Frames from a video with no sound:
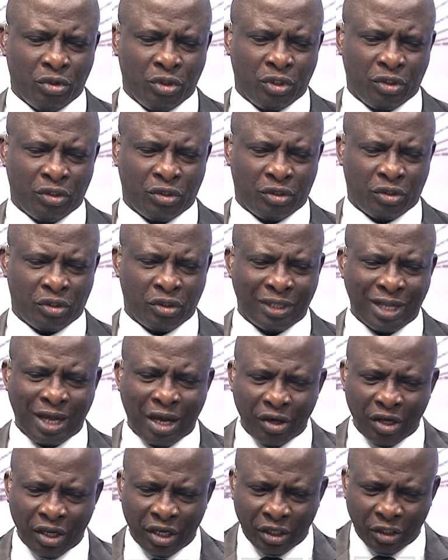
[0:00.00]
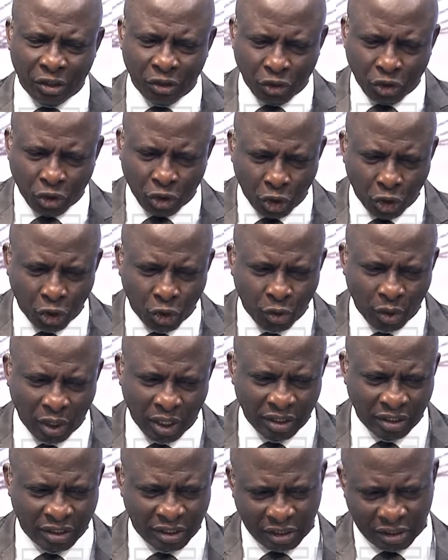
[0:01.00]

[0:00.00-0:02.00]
is now a little slower.